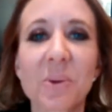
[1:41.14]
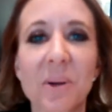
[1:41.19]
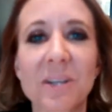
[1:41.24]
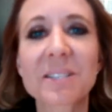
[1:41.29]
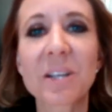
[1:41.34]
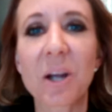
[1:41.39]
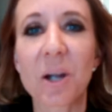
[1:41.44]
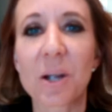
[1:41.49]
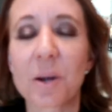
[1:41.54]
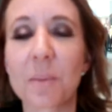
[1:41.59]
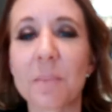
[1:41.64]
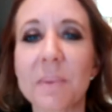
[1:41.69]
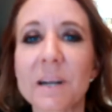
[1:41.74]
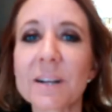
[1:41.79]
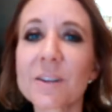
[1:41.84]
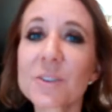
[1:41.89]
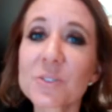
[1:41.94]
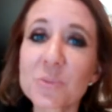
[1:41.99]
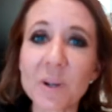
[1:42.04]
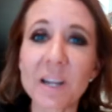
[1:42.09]
to Ontario
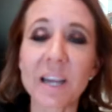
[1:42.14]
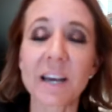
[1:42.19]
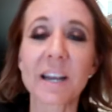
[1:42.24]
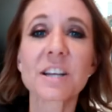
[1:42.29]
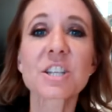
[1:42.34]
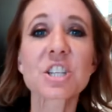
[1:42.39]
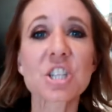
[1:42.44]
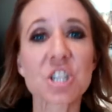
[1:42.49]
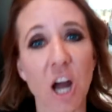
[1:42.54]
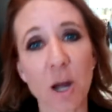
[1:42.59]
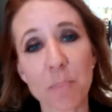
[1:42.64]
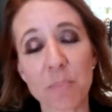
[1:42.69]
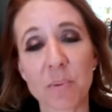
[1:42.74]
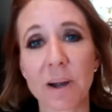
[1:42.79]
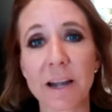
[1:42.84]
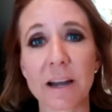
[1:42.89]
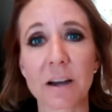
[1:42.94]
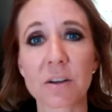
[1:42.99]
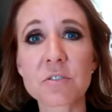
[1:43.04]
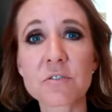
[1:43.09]
Mills. We're going to shop
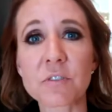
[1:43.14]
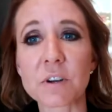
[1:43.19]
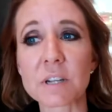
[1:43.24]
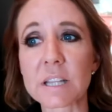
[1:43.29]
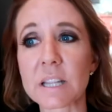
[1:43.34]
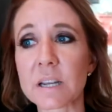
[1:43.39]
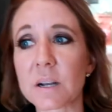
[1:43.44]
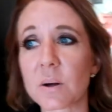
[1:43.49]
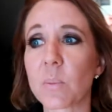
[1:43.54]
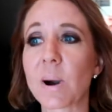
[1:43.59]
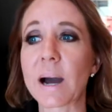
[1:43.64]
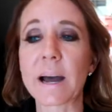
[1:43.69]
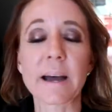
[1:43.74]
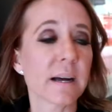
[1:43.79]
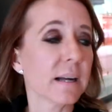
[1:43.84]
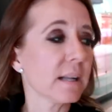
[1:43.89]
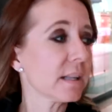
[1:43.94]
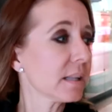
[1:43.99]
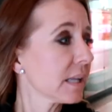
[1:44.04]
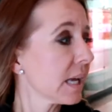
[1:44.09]
around for a little
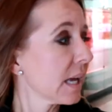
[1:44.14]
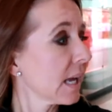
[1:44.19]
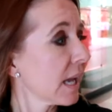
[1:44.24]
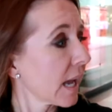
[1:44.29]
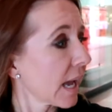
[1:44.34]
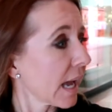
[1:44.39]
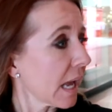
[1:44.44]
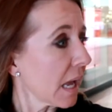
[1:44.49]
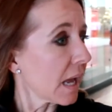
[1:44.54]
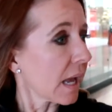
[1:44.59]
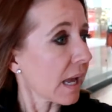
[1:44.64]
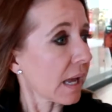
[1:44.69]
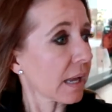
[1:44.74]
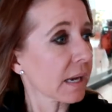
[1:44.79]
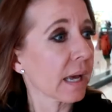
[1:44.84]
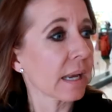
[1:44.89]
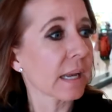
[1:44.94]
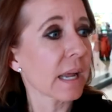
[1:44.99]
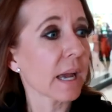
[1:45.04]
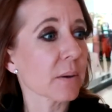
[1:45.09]
while. And
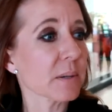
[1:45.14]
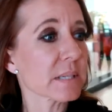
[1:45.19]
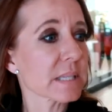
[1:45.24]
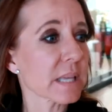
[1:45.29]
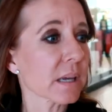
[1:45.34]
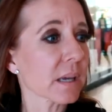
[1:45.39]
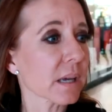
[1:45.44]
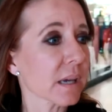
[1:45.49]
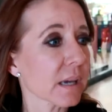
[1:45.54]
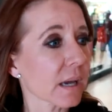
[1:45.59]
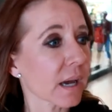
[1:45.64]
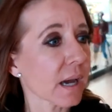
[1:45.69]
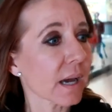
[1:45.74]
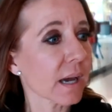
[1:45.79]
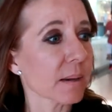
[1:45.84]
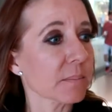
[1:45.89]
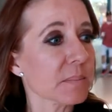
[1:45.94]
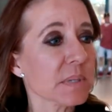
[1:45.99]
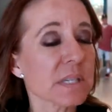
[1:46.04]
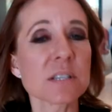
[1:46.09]
honey, I was thinking,
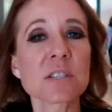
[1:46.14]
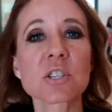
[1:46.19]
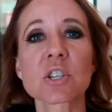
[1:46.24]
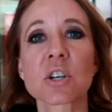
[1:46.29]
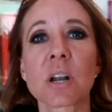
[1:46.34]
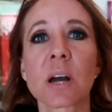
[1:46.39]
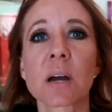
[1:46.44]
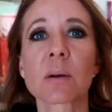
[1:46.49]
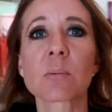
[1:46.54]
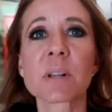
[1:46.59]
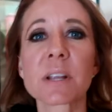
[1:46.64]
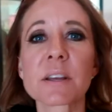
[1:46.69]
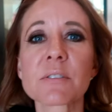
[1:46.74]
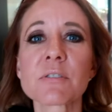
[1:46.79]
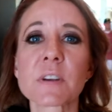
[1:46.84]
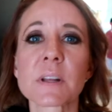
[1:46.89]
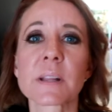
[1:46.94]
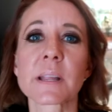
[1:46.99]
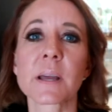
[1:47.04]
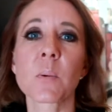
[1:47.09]
um, since you're not really
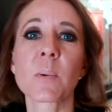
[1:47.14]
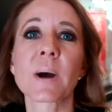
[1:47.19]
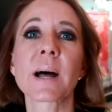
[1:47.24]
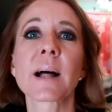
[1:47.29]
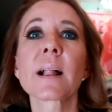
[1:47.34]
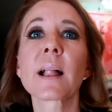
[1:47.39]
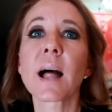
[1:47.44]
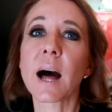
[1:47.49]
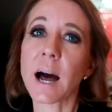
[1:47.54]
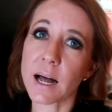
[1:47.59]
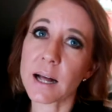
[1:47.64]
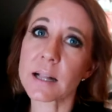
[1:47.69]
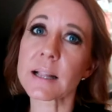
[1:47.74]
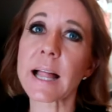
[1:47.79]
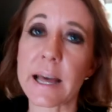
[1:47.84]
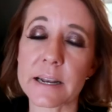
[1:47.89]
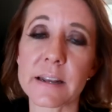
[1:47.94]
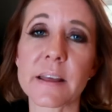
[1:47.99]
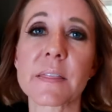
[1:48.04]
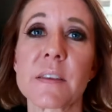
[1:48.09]
feeling well, I'll
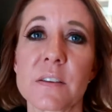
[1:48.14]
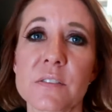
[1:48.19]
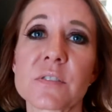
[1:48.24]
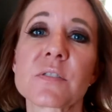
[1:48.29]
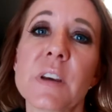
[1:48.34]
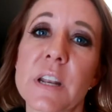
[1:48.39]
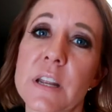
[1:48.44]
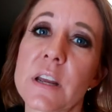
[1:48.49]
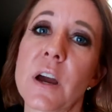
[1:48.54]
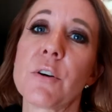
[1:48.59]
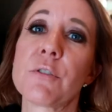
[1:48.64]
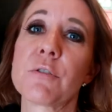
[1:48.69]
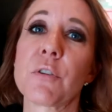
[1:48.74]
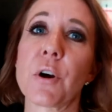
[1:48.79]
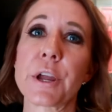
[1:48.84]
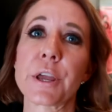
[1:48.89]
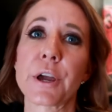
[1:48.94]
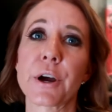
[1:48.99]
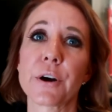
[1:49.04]
edit this video for you.